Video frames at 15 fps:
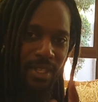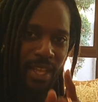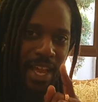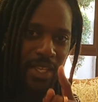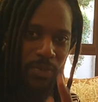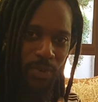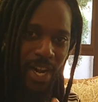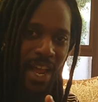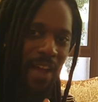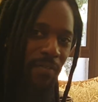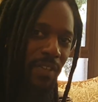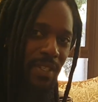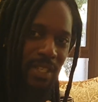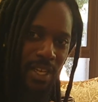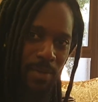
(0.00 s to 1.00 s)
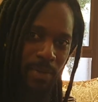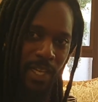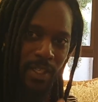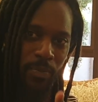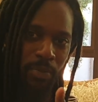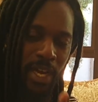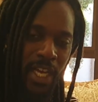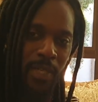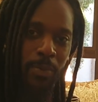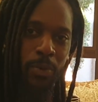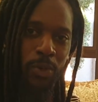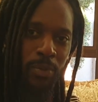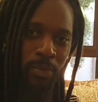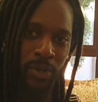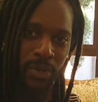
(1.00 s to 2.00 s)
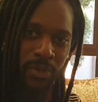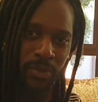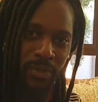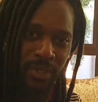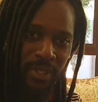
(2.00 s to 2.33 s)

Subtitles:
That's what I have to say about the passport, bro.